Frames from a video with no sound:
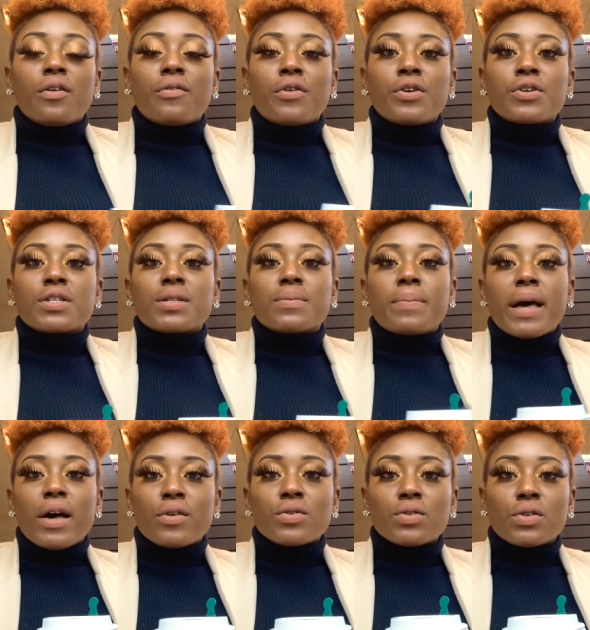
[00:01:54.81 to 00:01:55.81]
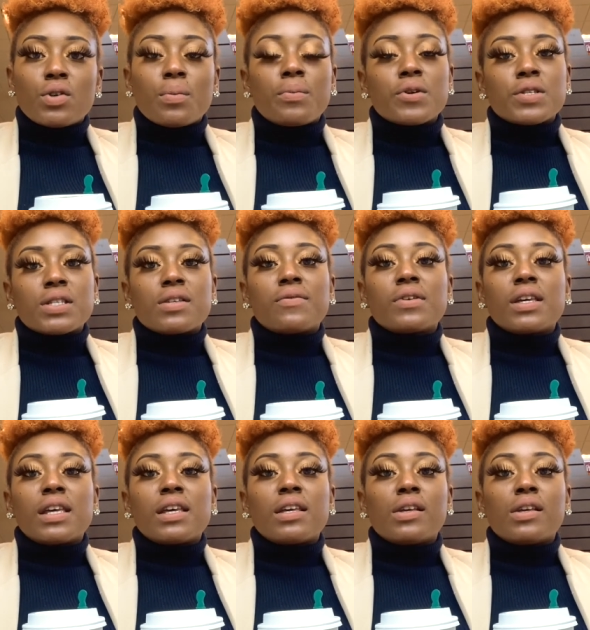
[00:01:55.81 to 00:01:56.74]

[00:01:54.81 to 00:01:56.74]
For your spouse, your birth certificate